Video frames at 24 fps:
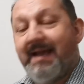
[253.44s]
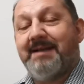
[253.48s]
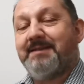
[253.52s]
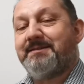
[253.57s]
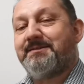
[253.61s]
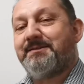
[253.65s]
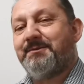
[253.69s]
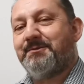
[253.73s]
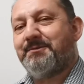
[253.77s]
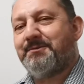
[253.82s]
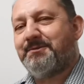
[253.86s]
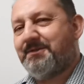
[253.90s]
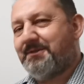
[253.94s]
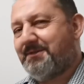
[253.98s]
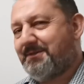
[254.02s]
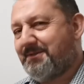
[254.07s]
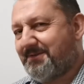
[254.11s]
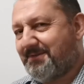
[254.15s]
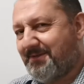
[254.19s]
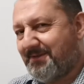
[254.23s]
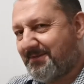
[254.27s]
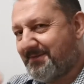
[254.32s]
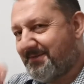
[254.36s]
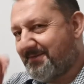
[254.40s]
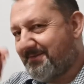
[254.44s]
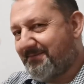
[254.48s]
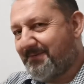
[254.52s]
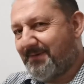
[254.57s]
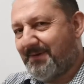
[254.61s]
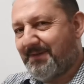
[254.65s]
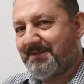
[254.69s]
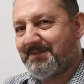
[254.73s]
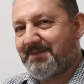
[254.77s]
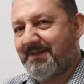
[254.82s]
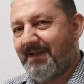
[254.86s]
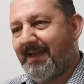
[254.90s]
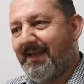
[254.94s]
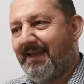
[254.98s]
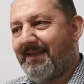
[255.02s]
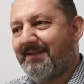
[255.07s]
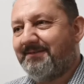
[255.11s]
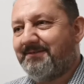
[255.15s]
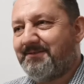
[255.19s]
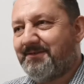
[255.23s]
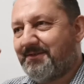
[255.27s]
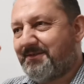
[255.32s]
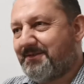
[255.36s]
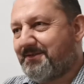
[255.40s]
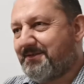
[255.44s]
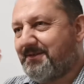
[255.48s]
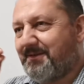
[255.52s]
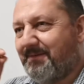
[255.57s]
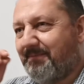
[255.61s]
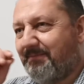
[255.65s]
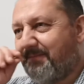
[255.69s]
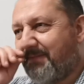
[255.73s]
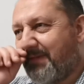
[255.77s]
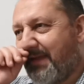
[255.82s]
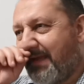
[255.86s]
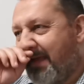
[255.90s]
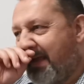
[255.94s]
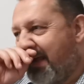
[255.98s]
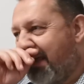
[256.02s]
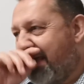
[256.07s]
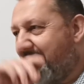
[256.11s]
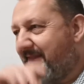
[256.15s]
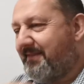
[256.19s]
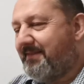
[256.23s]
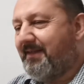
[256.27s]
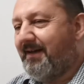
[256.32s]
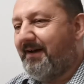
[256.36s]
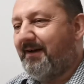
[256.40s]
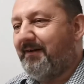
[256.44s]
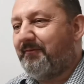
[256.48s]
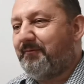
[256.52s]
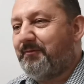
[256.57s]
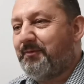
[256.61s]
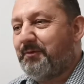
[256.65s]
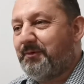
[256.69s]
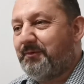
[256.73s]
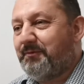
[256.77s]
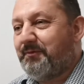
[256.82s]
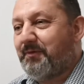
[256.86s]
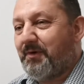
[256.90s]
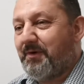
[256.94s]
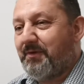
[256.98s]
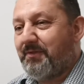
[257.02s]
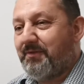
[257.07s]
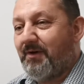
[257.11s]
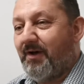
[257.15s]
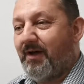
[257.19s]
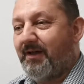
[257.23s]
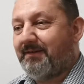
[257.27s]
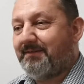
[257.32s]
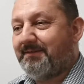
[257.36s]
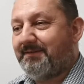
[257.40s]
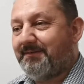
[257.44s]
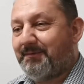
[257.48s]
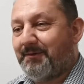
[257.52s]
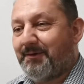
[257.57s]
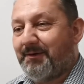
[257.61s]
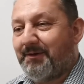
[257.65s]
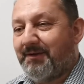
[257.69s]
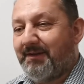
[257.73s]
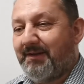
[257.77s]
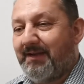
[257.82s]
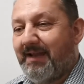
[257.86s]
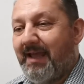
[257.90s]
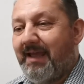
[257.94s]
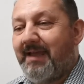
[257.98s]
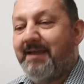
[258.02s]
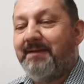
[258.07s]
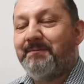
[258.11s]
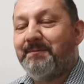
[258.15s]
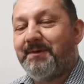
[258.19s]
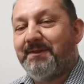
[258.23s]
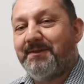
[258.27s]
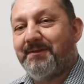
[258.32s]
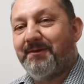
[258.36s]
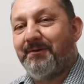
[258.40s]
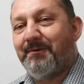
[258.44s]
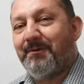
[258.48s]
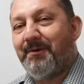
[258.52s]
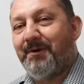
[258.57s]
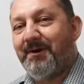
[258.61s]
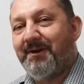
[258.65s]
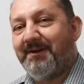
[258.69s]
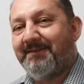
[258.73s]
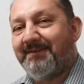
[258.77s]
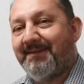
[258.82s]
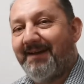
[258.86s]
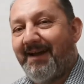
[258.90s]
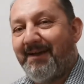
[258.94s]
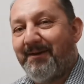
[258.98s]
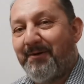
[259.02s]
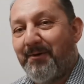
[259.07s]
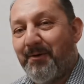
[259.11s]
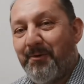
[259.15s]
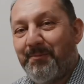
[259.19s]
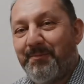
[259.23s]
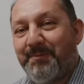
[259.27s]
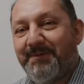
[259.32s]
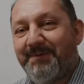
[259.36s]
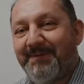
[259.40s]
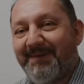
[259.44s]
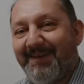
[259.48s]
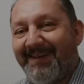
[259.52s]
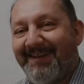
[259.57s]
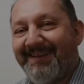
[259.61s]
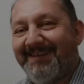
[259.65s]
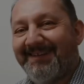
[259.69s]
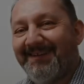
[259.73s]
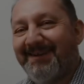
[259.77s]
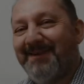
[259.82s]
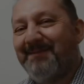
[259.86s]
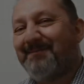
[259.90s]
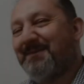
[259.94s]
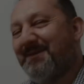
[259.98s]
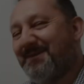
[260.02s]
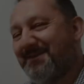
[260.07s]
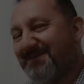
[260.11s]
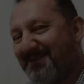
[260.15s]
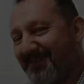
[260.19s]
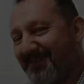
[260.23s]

so just once again, just some food for thought for the day with the Lord, I hope, and God bless